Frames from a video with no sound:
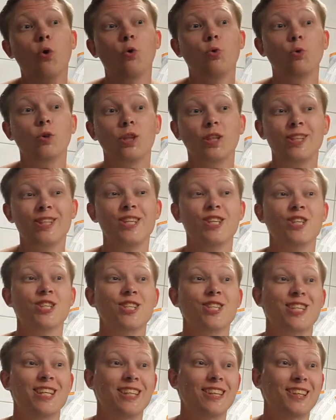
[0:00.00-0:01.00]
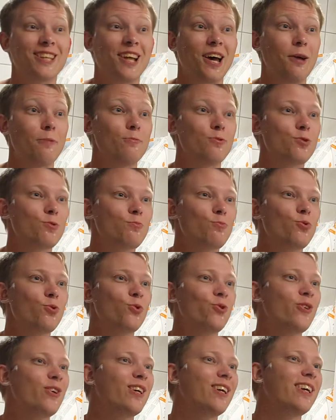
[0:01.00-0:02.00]
Holy shit, I'm smooth.
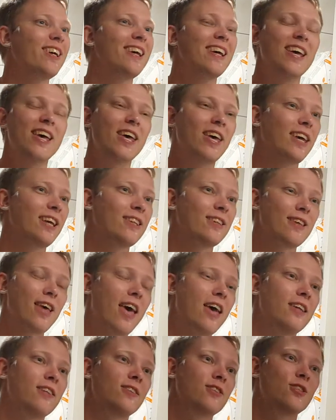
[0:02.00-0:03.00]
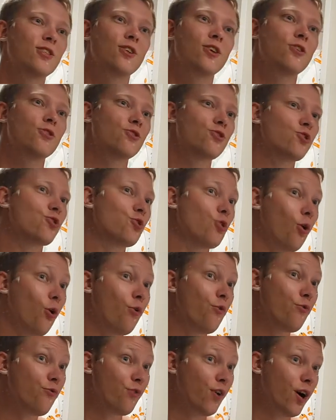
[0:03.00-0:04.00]
It, it's so
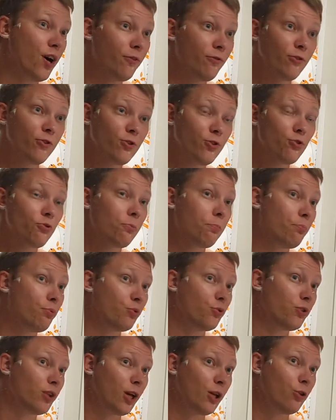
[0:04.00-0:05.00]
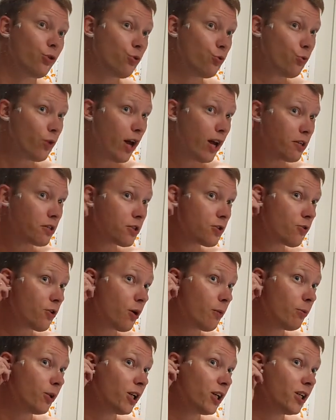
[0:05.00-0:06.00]
fun to put a new Astra
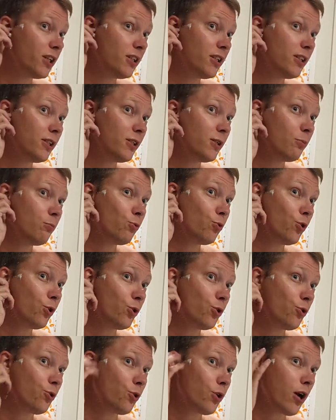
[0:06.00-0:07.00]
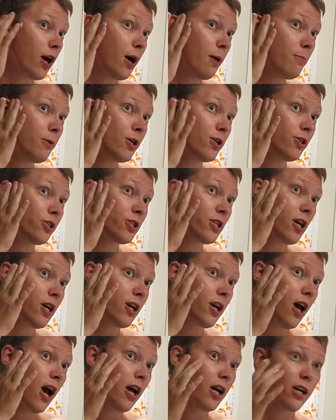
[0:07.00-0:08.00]
blade in the Muhle Rocca because I,
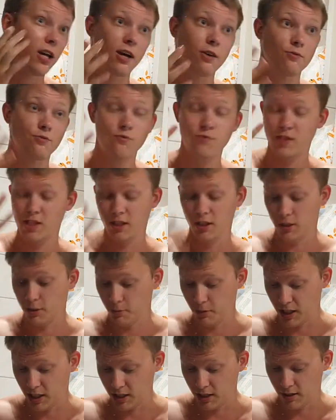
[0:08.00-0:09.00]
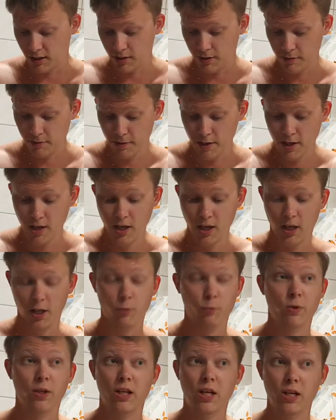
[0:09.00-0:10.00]
I can't feel the blade. And
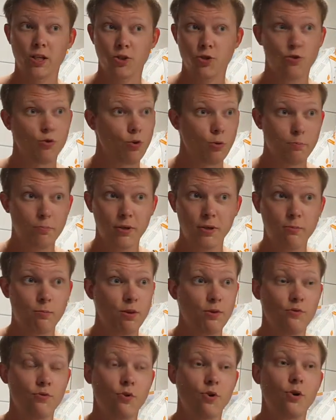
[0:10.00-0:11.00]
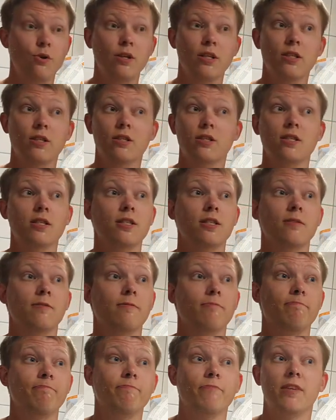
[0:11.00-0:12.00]
when I stroke it before, it's,
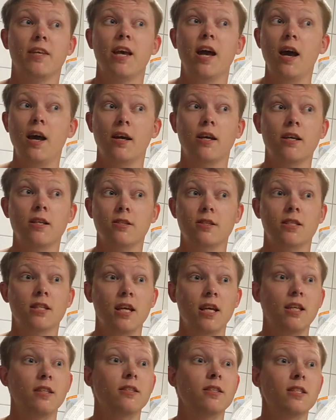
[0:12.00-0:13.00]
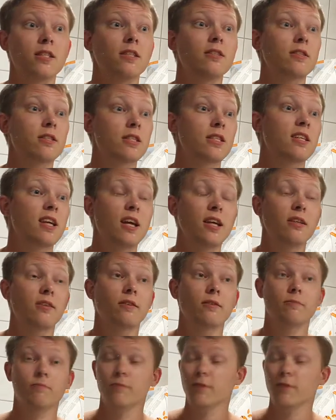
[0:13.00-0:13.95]
yeah, it's, it's insane.